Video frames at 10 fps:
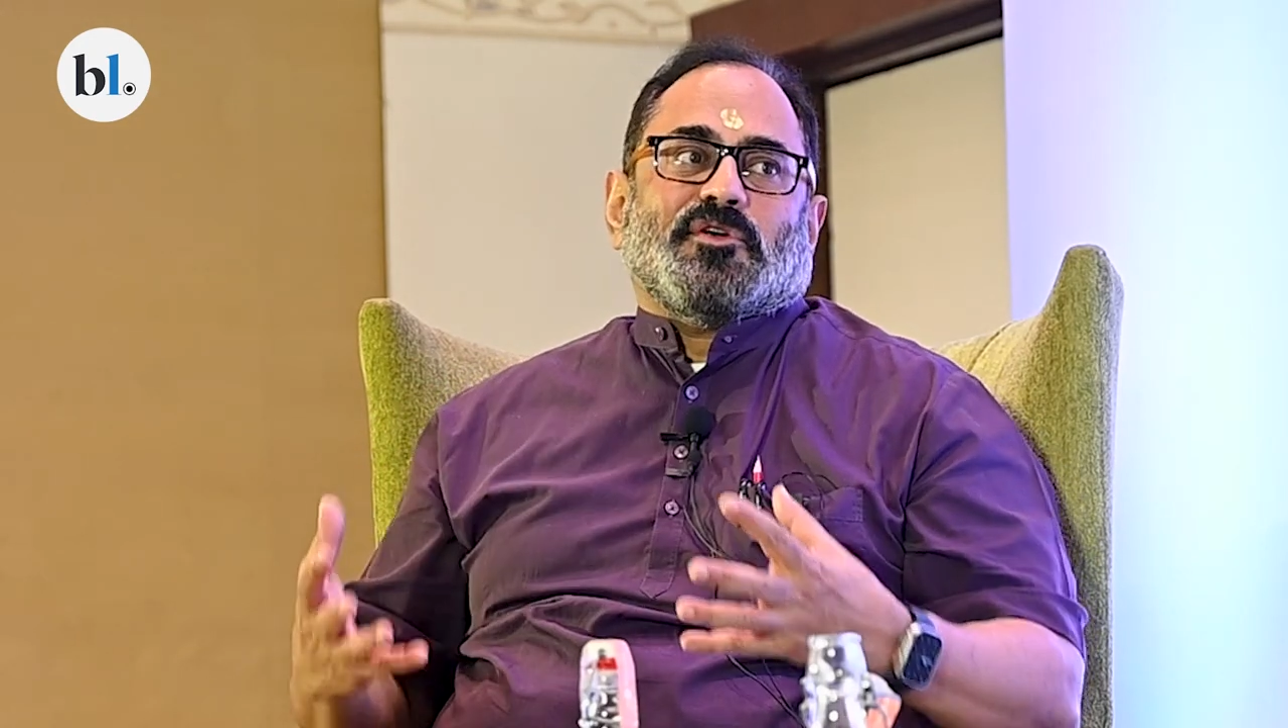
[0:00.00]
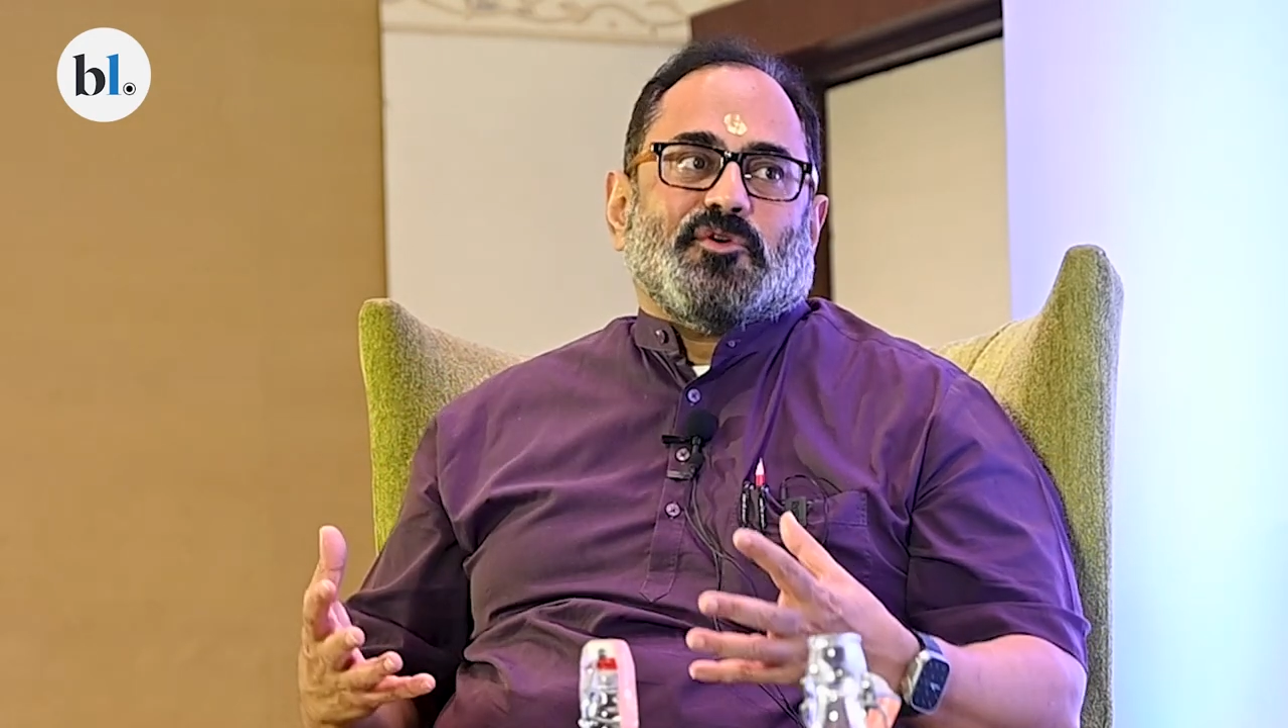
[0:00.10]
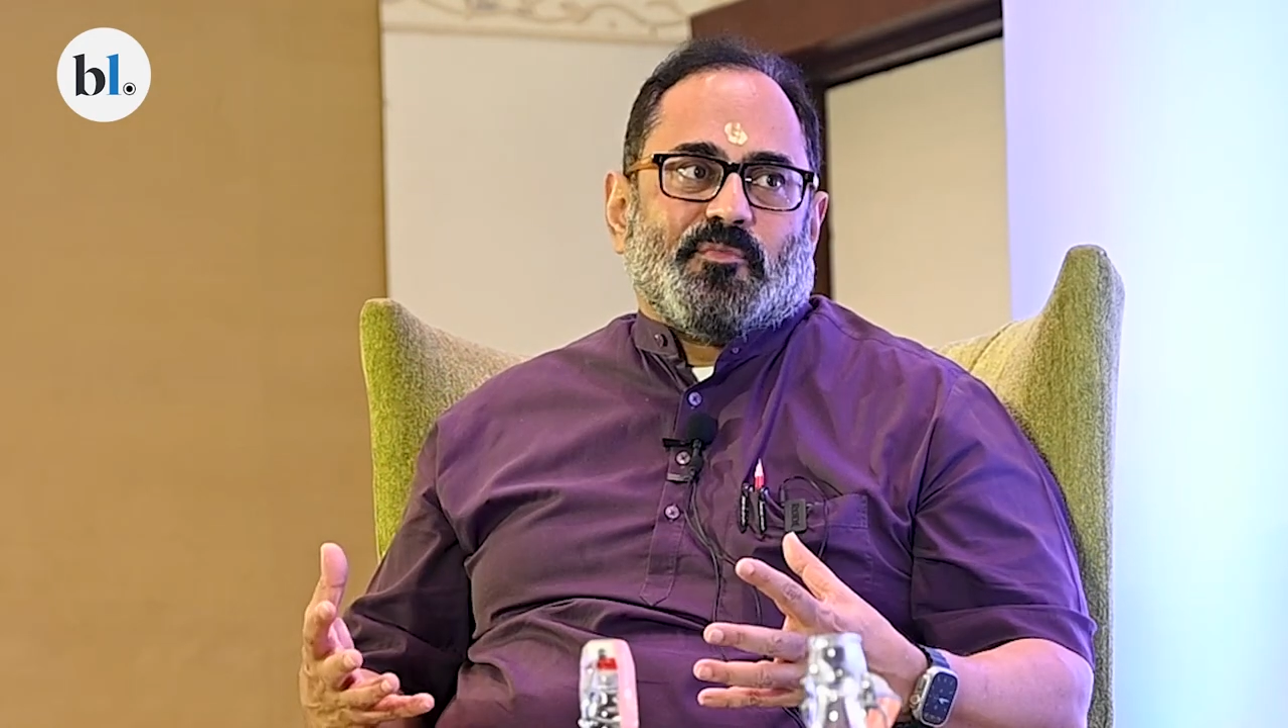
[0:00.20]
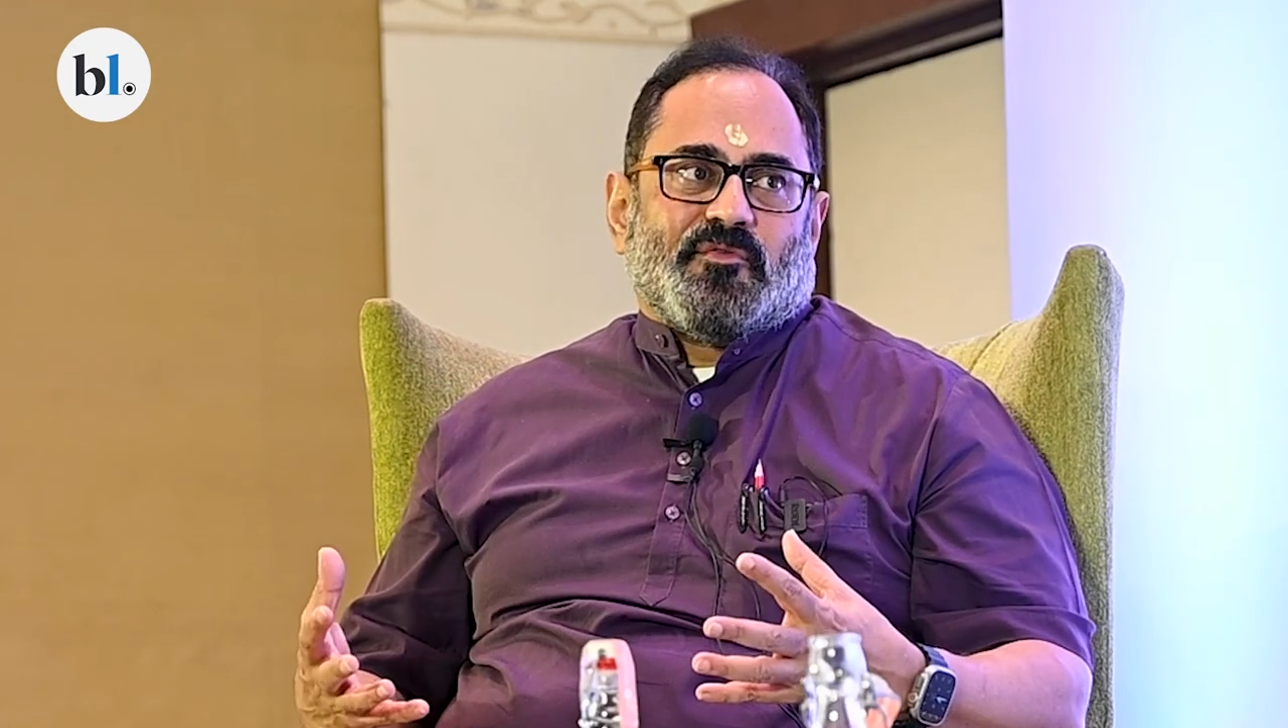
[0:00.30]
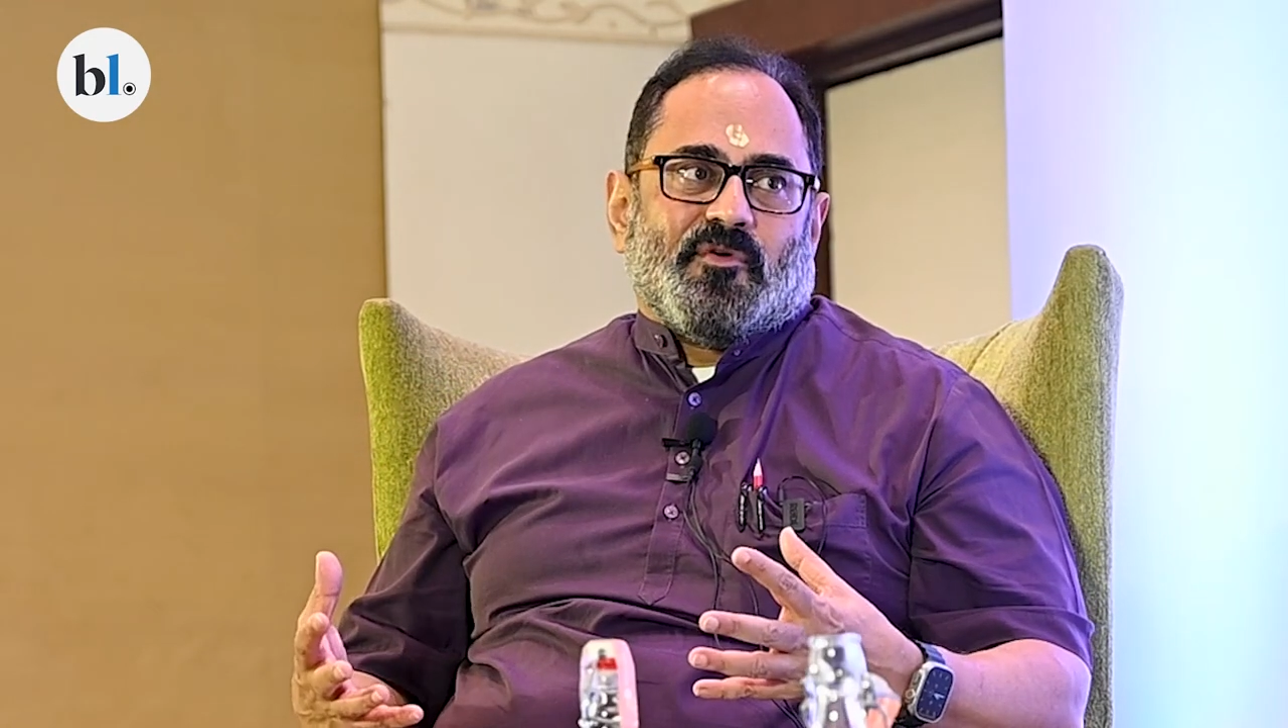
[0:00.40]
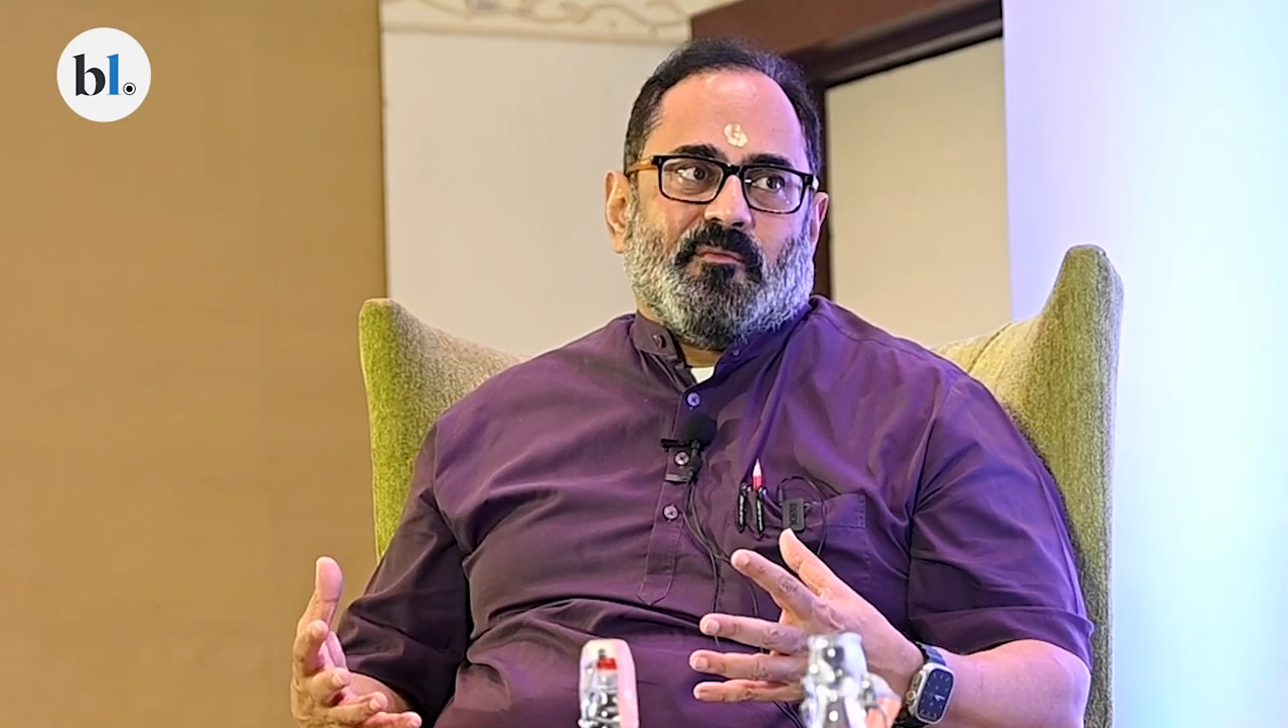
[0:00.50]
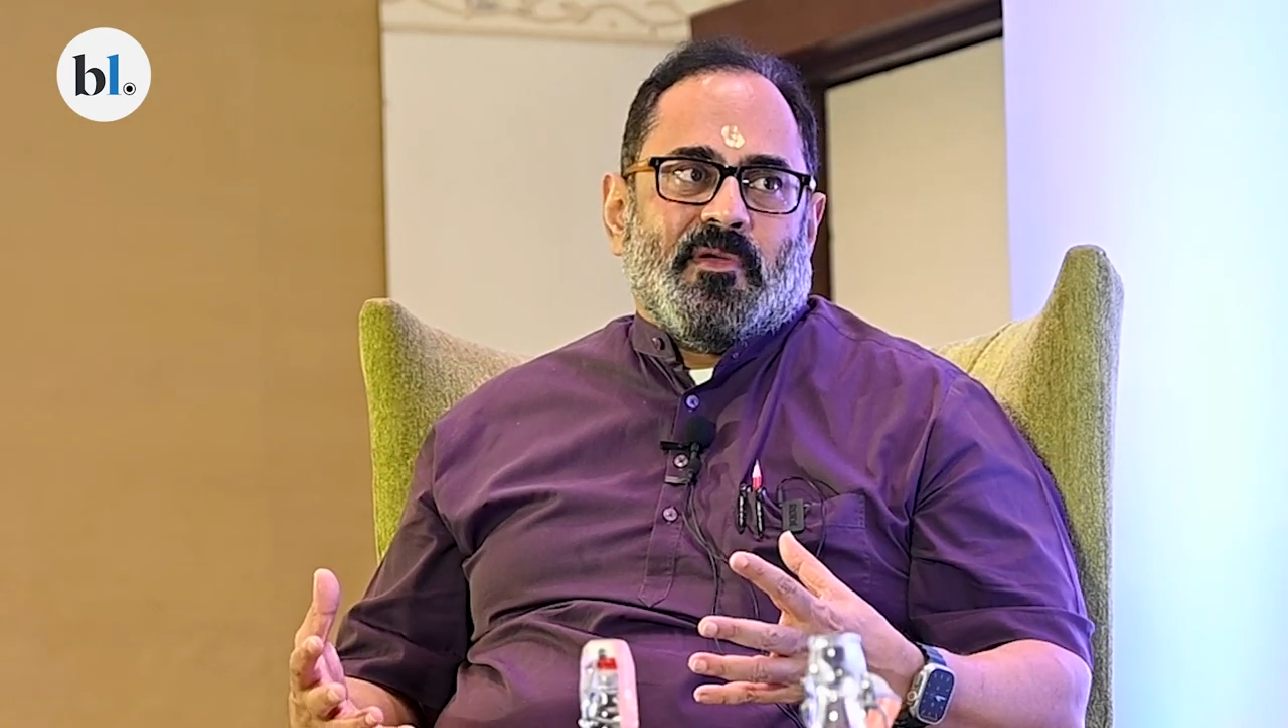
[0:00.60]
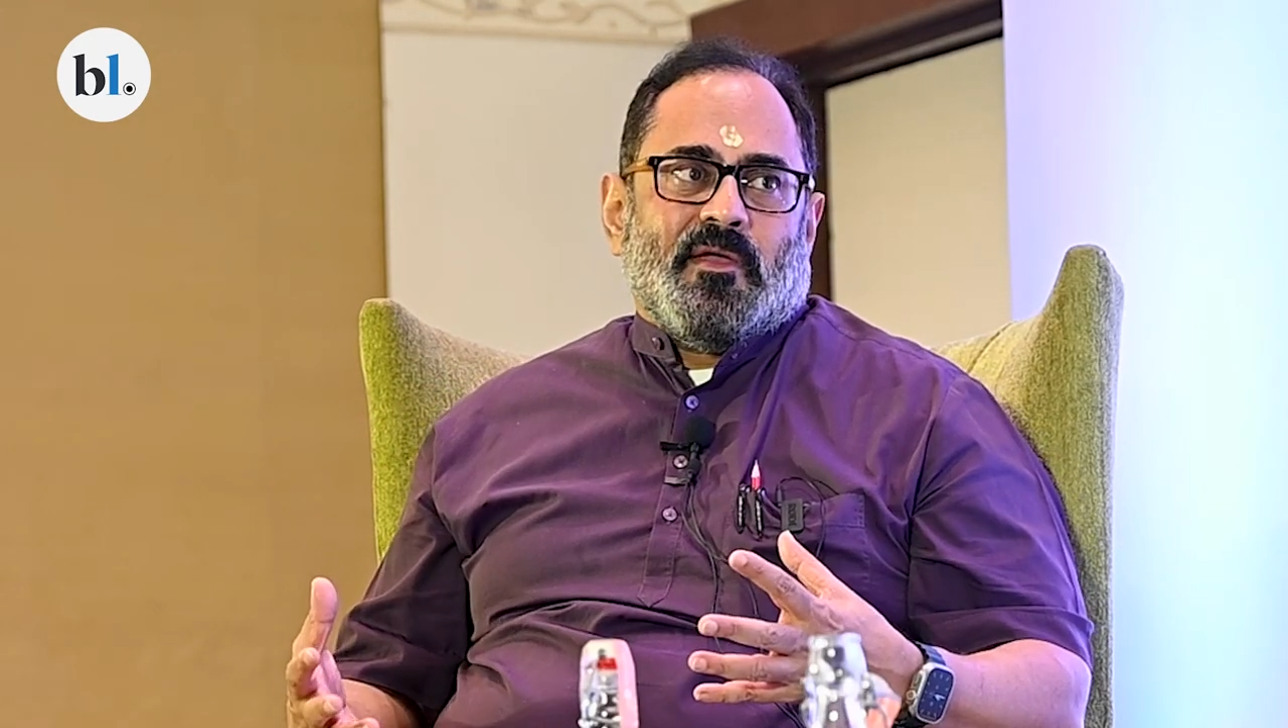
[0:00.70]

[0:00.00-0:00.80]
it to perform.